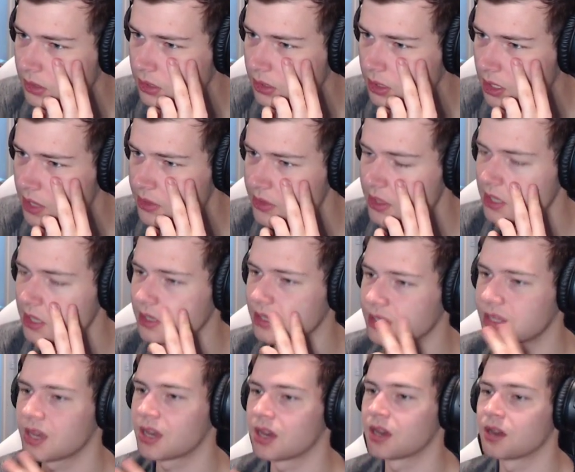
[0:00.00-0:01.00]
I think...
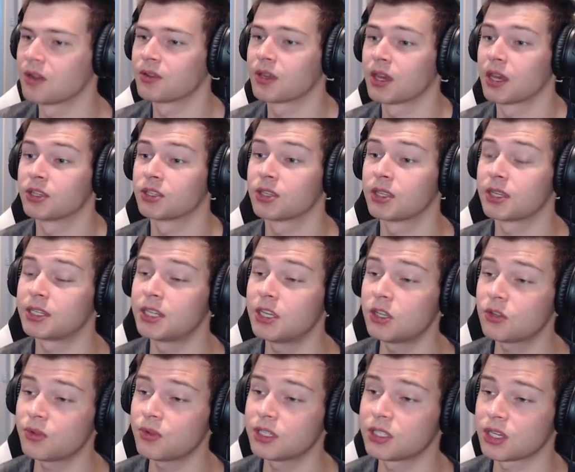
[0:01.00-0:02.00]
Yeah, okay. So they
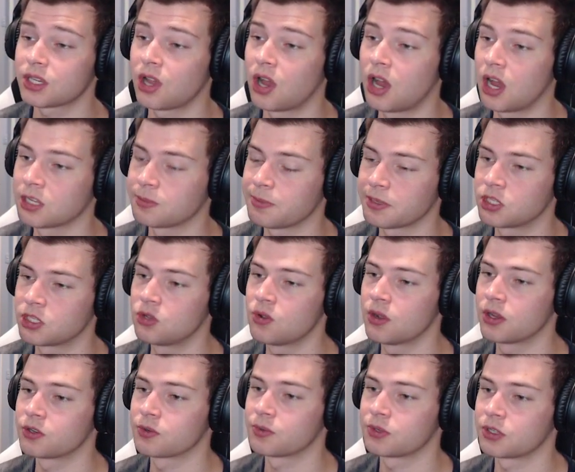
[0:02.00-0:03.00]
decreased the cost by
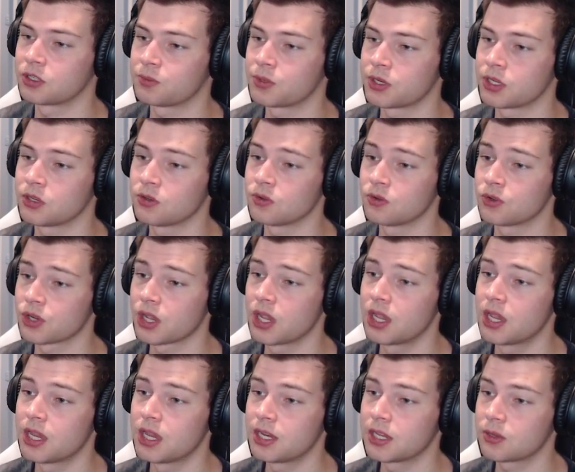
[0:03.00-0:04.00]
200, which is pretty huge.
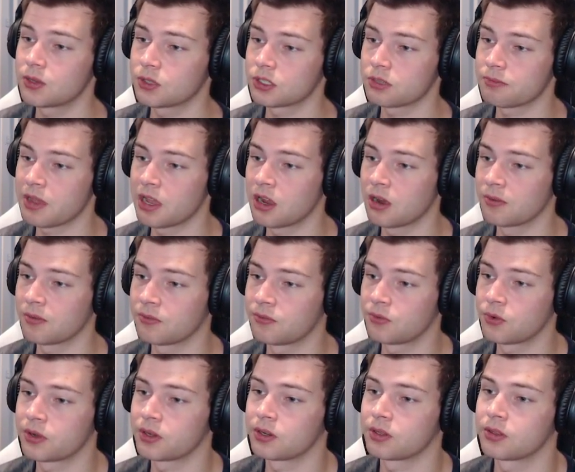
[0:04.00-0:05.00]
Decreased the power from
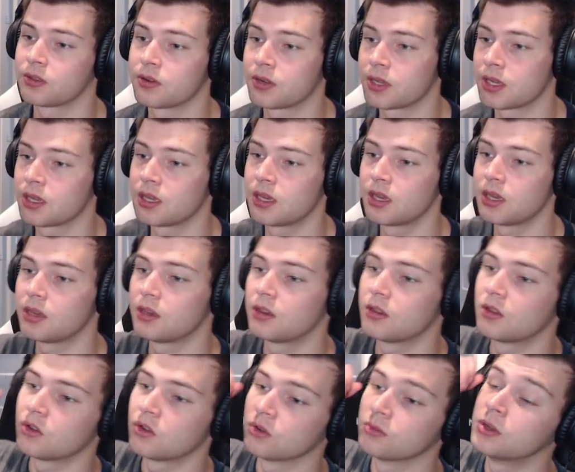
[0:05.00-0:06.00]
40 to 30.
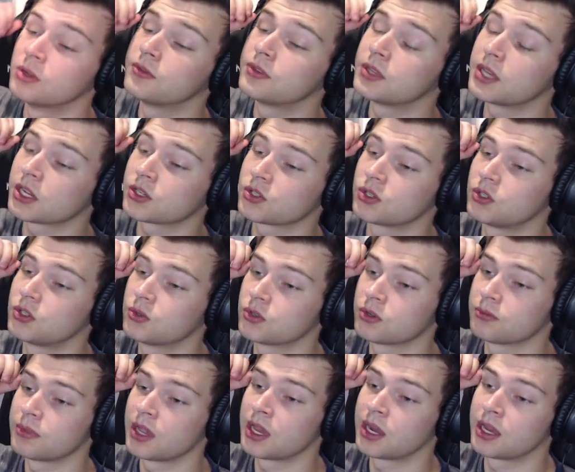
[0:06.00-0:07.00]
Removed the extra
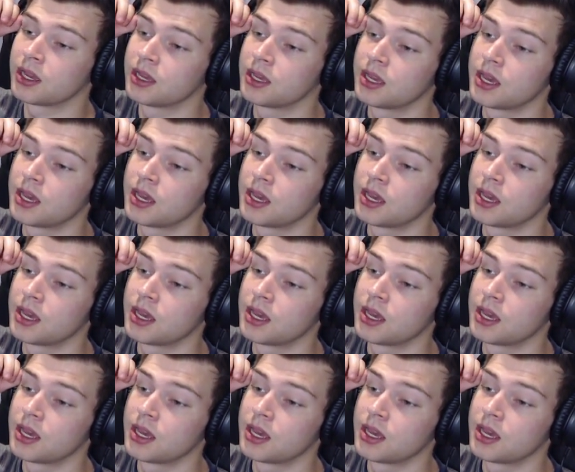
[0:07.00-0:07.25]
200 mana.